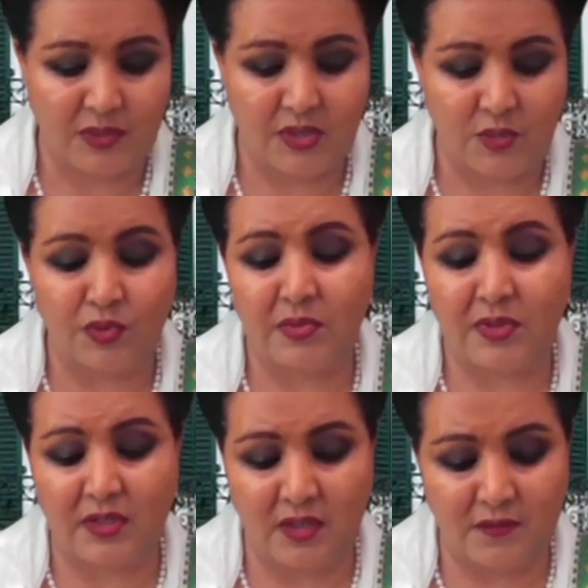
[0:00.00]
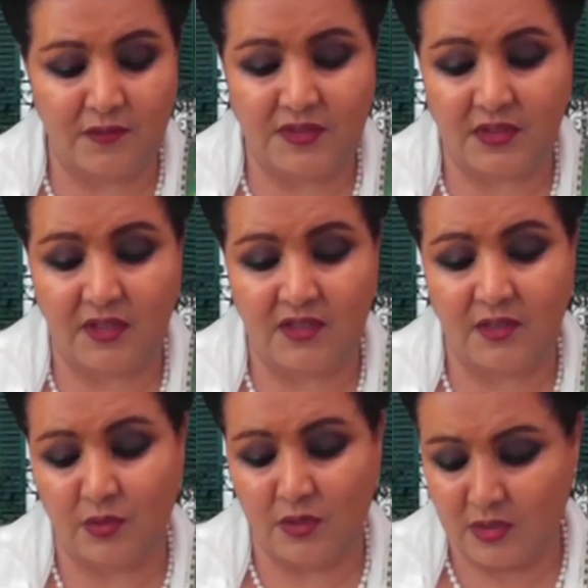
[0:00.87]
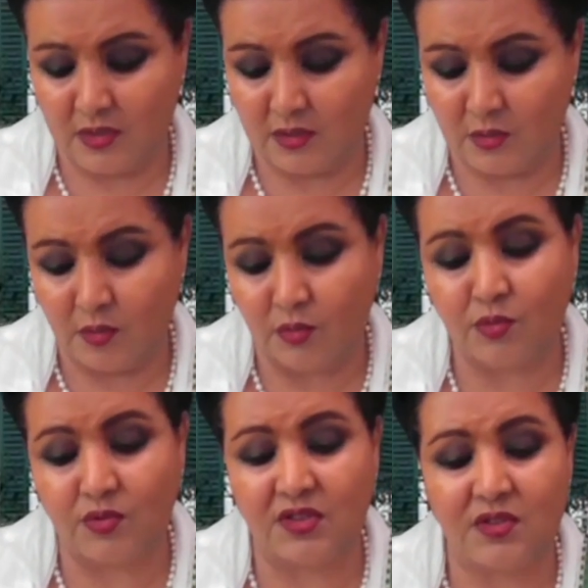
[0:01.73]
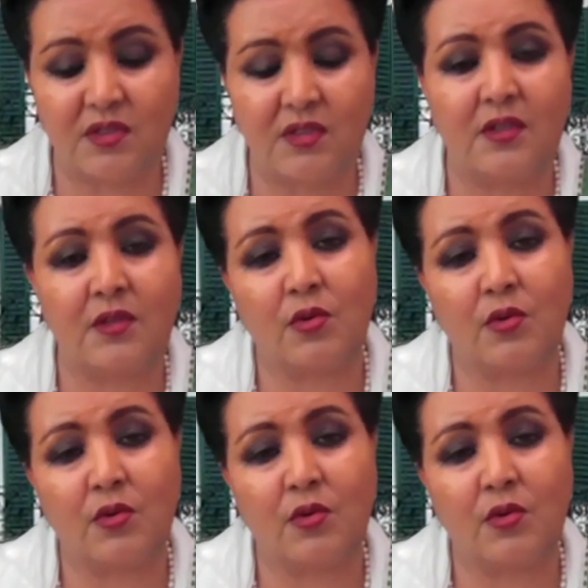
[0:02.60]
But we believe still they will go to this